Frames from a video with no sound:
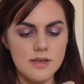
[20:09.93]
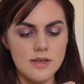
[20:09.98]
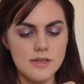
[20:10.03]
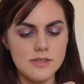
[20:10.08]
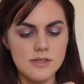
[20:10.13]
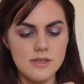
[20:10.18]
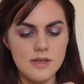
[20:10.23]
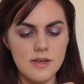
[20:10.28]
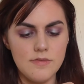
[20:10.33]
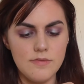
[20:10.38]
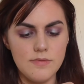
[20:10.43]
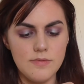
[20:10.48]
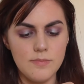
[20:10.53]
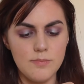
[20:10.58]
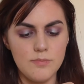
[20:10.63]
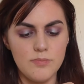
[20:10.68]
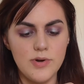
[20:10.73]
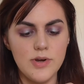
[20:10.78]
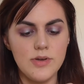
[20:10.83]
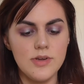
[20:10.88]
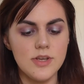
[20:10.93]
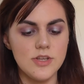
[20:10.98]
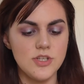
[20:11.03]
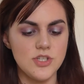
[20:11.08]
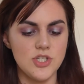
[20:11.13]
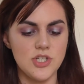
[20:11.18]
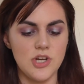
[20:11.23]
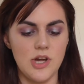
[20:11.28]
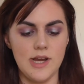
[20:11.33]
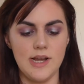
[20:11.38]
Does it have Brilliant
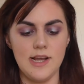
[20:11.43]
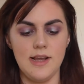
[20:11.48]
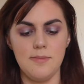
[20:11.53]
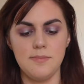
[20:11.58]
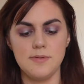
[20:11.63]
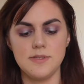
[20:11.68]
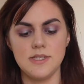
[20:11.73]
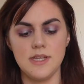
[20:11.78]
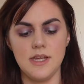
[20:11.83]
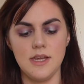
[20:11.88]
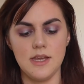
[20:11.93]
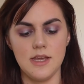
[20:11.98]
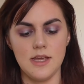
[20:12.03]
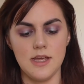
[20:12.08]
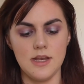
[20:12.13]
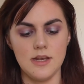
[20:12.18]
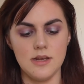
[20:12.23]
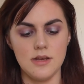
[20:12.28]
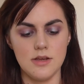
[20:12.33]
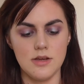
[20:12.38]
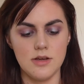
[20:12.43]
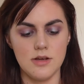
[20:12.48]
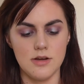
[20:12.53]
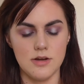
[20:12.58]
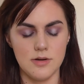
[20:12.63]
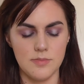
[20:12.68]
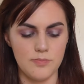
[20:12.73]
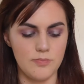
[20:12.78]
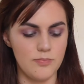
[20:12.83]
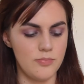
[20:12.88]
Shine lipstick in the
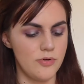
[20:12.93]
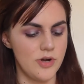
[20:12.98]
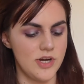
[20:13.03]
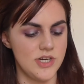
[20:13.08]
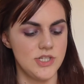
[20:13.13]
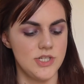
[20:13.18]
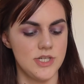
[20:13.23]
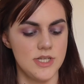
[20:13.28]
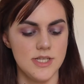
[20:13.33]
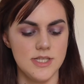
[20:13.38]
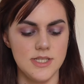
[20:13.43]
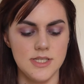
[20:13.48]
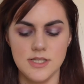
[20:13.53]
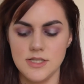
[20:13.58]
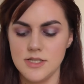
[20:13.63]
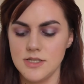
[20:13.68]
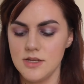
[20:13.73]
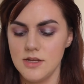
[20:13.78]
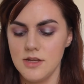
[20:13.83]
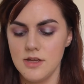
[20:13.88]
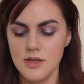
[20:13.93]
color Precious.